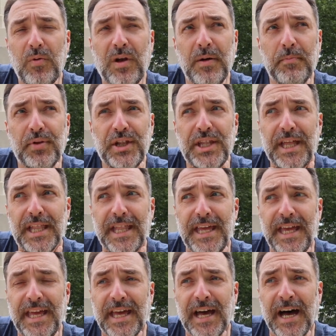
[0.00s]

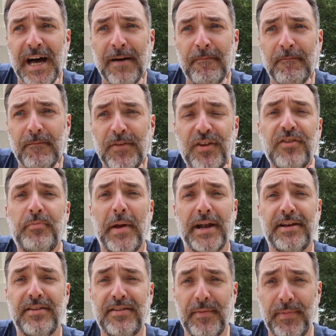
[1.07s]
completely
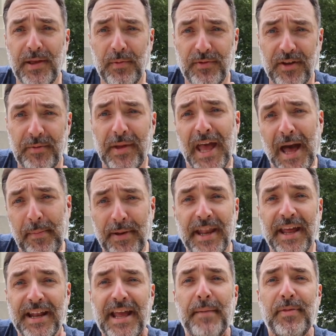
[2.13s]
suspected something was going to be
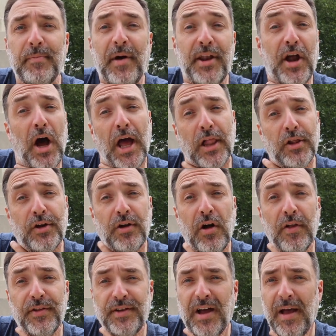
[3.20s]
happening and kept them on high alert
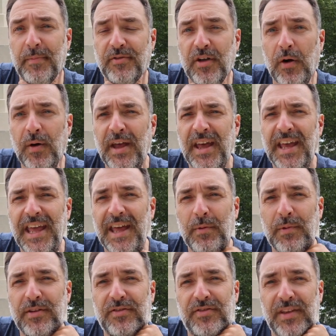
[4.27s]
all the time. So
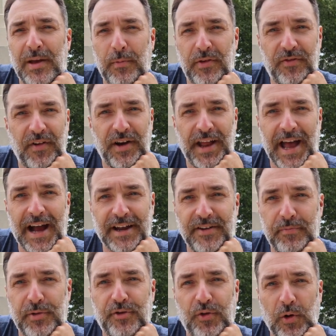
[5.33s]
it was very
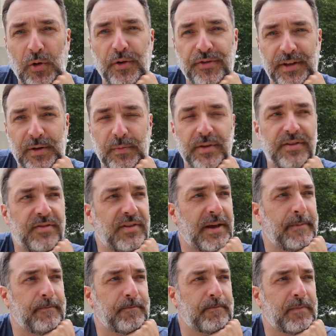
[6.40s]
active patrols, and it was
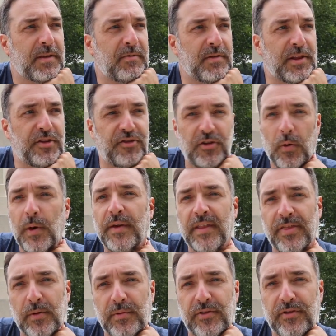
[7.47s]
really showing
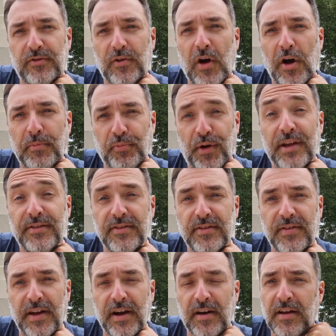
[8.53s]
that there was a strong
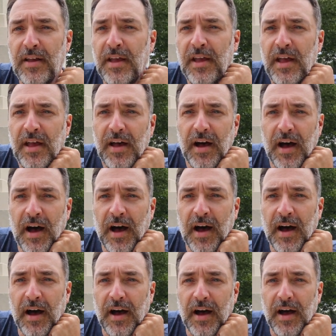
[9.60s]
presence there.
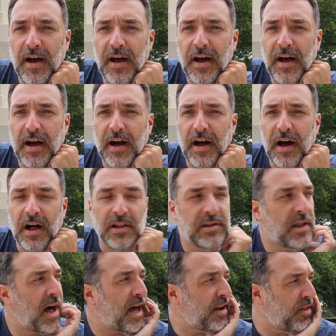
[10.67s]
A
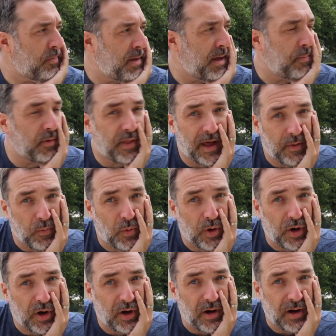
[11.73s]
lot of the people that
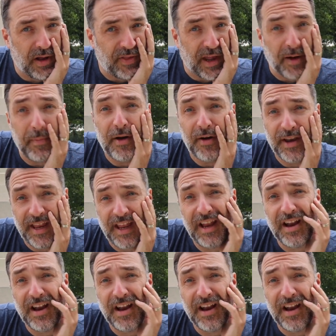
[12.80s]
are buried here